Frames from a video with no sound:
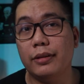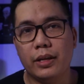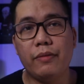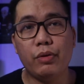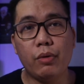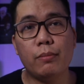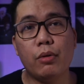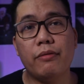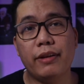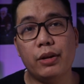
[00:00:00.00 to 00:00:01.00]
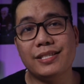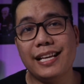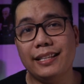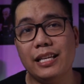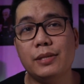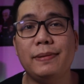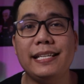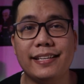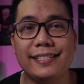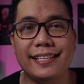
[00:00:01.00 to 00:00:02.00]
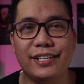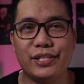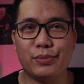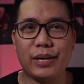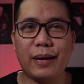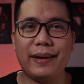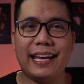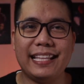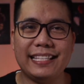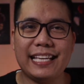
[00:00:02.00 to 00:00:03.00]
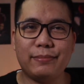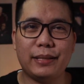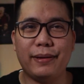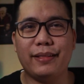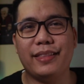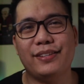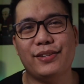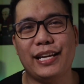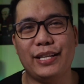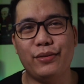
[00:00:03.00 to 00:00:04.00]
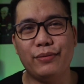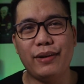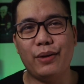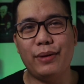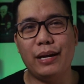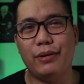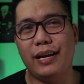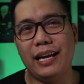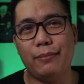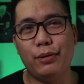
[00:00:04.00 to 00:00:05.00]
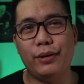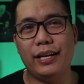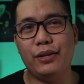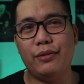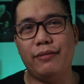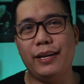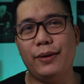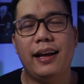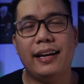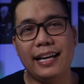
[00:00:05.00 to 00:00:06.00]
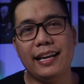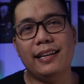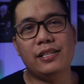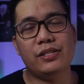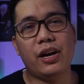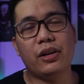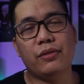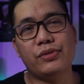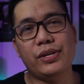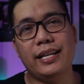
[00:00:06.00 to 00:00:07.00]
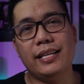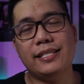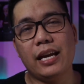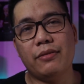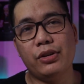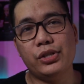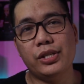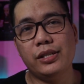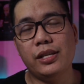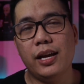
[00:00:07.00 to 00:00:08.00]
If you want more videos like this, please consider subscribing and tap that bell there so you get notified whenever I uploaded a new video. Again, this is the Art of Sir Eden Tech version.